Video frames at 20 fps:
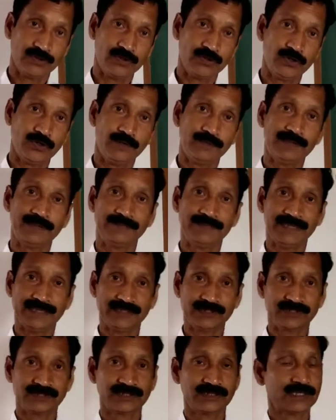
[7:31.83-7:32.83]
human
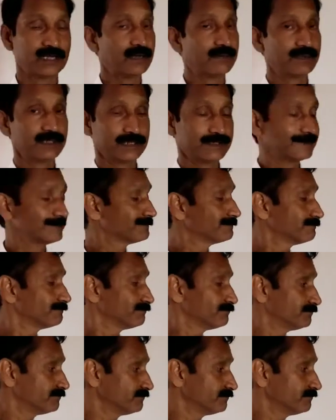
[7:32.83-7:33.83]
beings in our
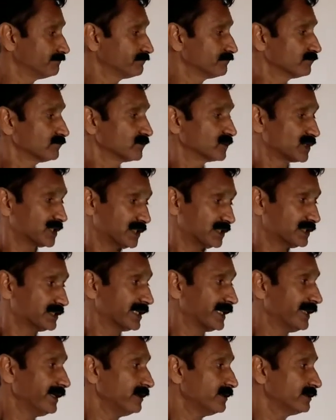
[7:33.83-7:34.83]

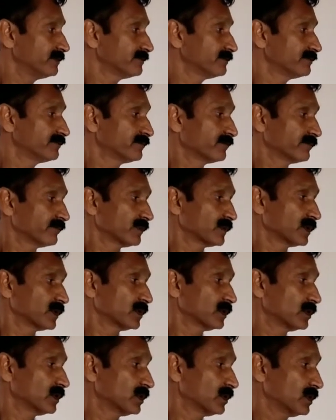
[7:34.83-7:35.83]
country.
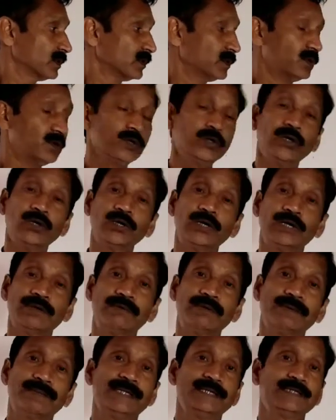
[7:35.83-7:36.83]
No
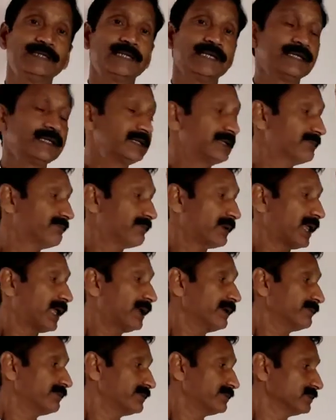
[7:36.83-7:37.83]
government can
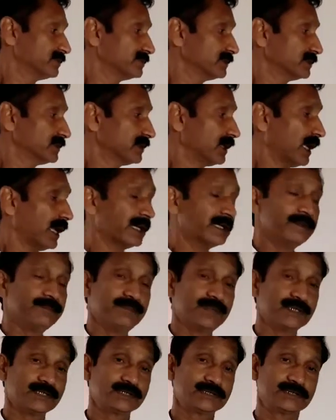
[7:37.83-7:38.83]
deprive any
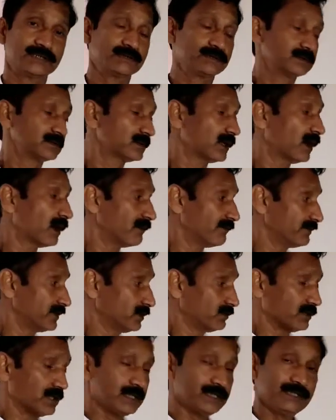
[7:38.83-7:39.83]
person of
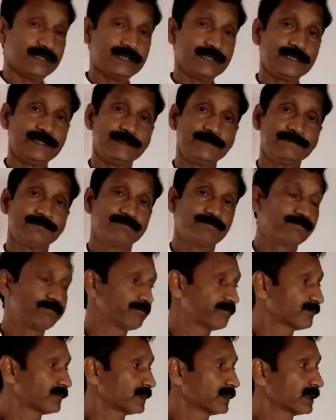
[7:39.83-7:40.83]
equality.
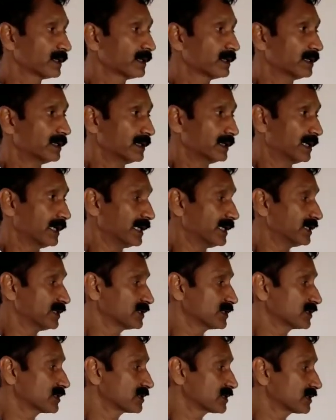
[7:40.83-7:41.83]
There
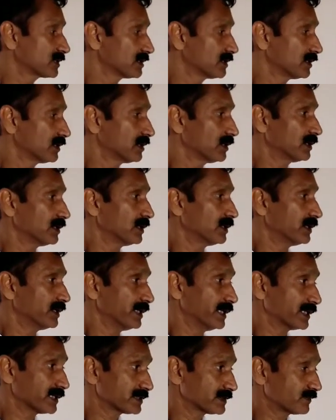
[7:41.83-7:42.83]
is,
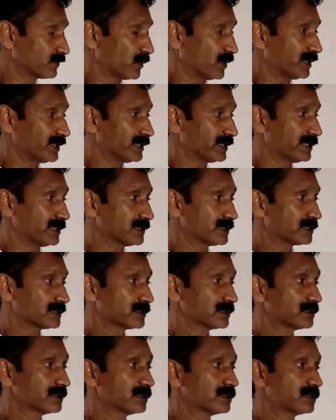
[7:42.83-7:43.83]
next point is
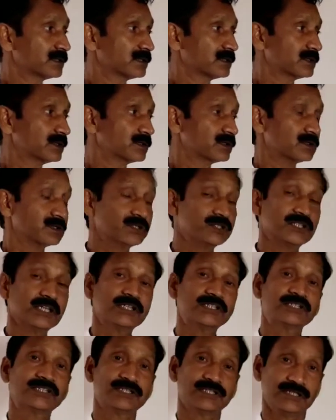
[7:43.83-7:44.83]

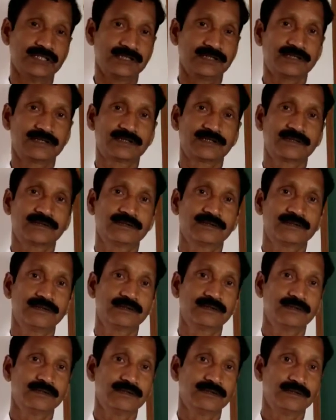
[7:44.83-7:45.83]
justice.
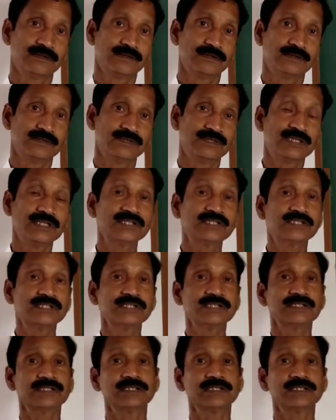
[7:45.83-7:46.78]
Justice